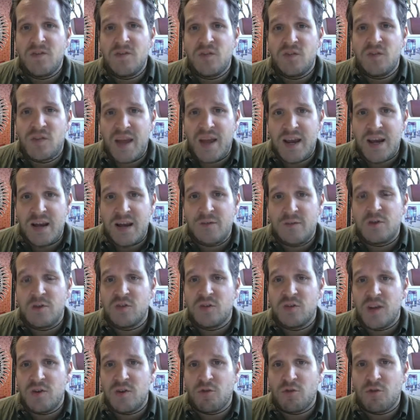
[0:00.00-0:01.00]
of state of your
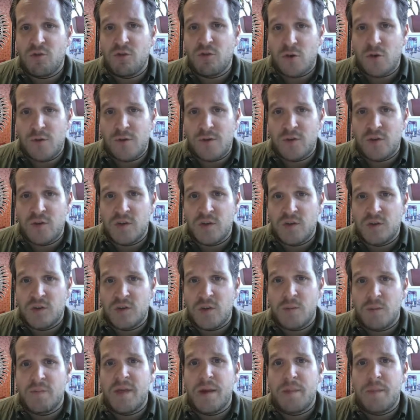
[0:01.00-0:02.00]
central nervous
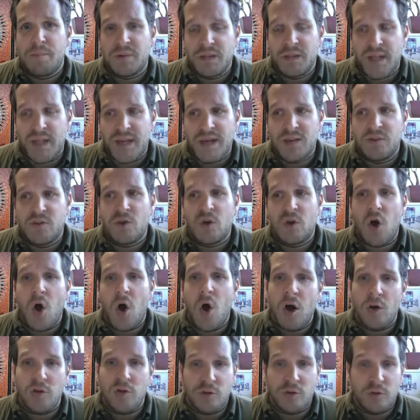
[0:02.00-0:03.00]
system that plays a
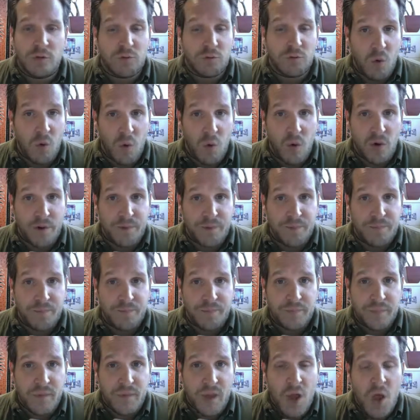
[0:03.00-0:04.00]
causal role.
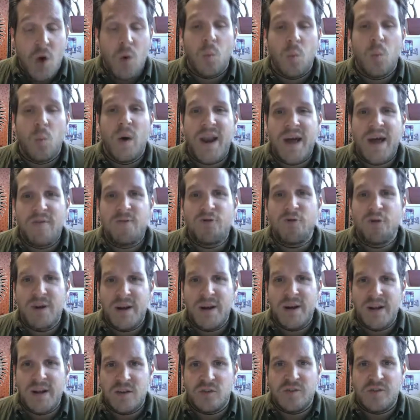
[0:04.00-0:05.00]
Whatever it
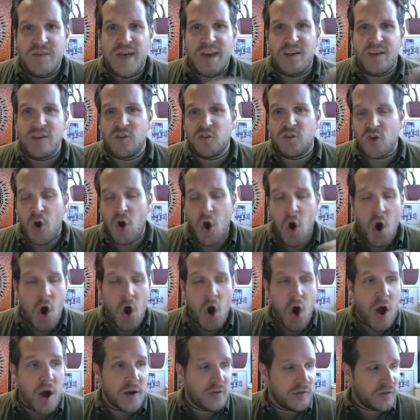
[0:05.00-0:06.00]
is that is
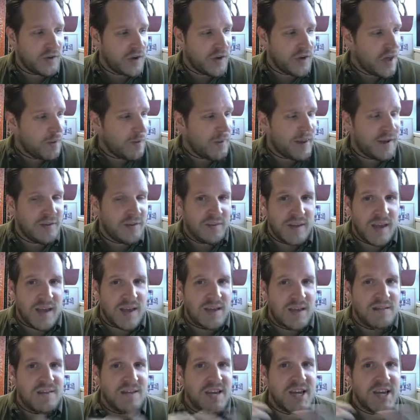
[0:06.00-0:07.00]
caused by,
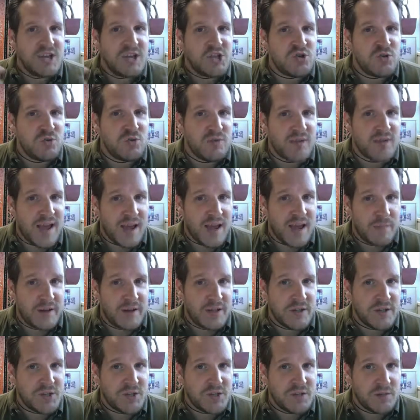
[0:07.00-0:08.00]
say, tissue
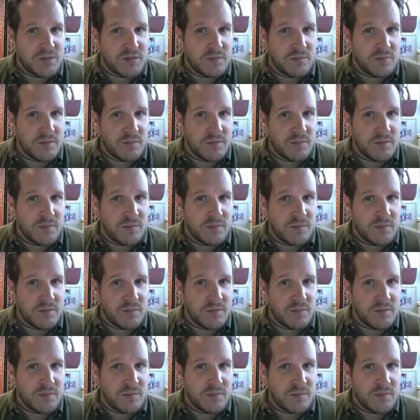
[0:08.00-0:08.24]
damage,